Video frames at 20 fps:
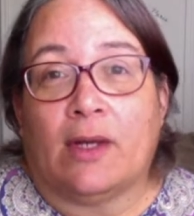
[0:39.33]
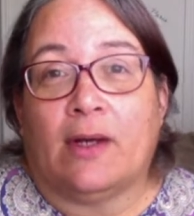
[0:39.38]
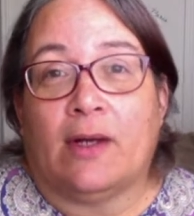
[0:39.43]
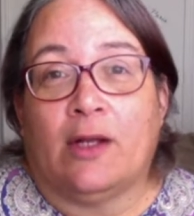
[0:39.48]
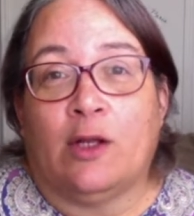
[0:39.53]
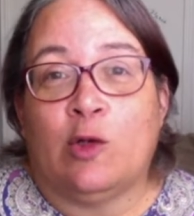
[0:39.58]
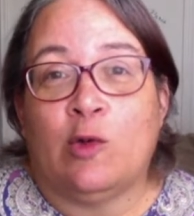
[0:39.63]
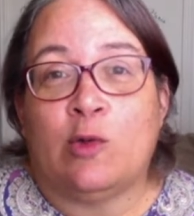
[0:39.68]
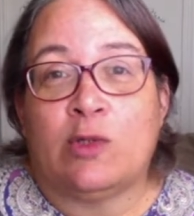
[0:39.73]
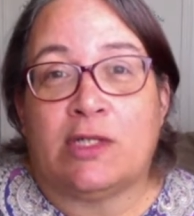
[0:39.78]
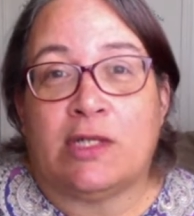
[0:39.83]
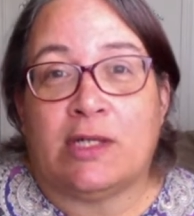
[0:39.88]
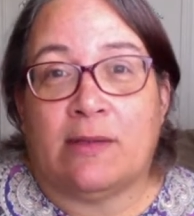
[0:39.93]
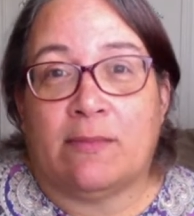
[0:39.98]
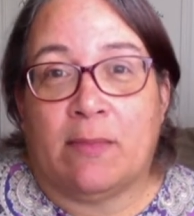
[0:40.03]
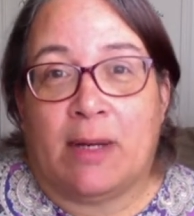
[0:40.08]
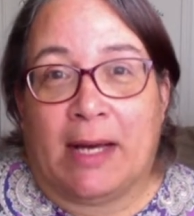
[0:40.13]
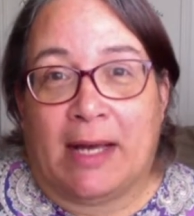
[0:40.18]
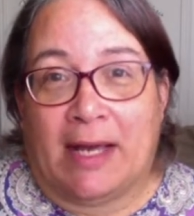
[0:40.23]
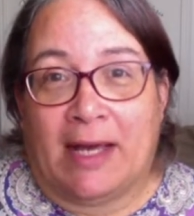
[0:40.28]
losing
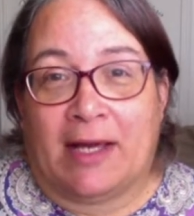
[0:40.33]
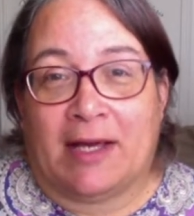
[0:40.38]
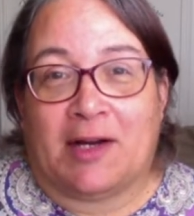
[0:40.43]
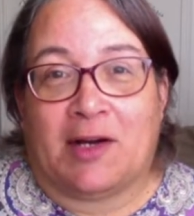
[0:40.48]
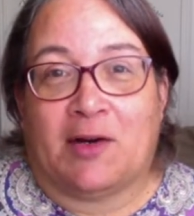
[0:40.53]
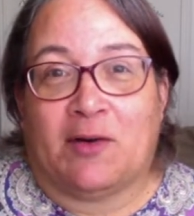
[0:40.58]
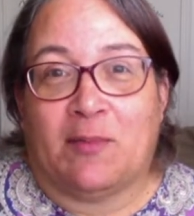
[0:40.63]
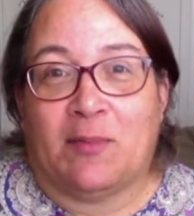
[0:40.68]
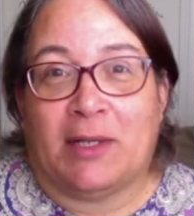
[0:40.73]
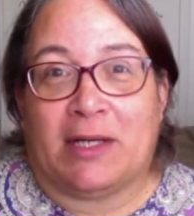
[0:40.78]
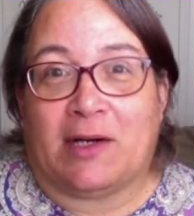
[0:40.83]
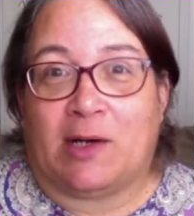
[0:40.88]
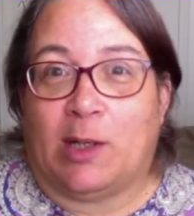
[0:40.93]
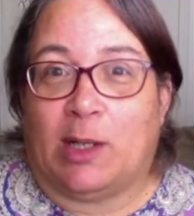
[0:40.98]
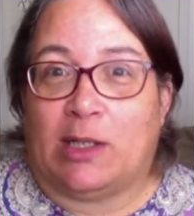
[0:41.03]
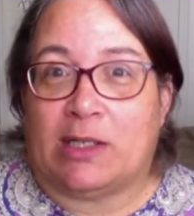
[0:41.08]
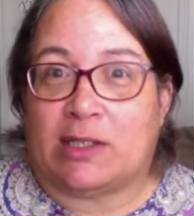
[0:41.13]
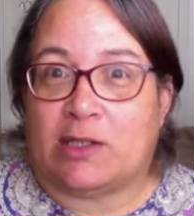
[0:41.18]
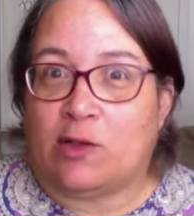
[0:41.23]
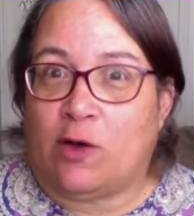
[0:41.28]
my income
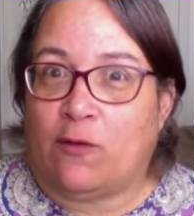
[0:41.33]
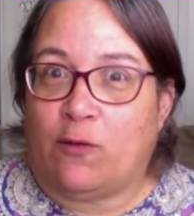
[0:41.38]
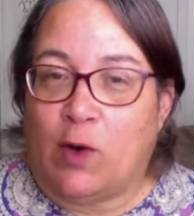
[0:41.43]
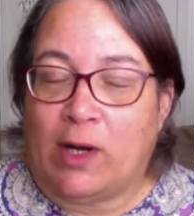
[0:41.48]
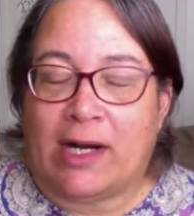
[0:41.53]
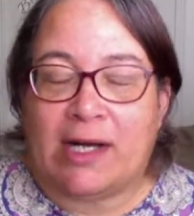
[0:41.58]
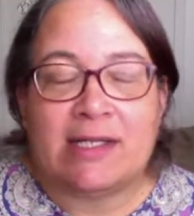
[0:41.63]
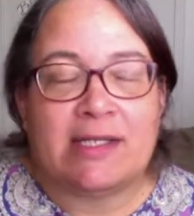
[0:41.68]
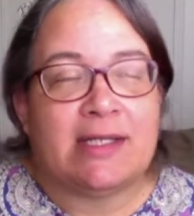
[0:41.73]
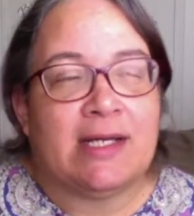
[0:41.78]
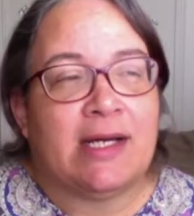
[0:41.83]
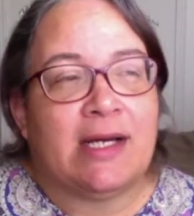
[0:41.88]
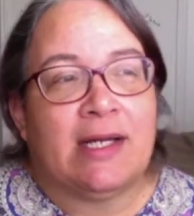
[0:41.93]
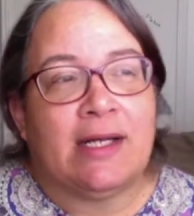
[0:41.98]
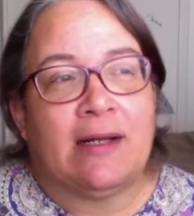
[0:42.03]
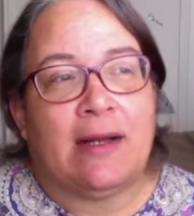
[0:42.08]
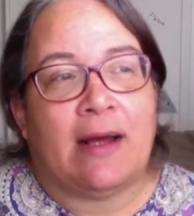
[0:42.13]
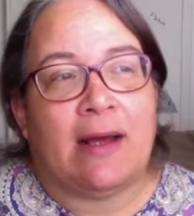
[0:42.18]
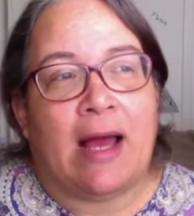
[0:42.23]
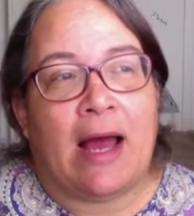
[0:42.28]
because of what I said.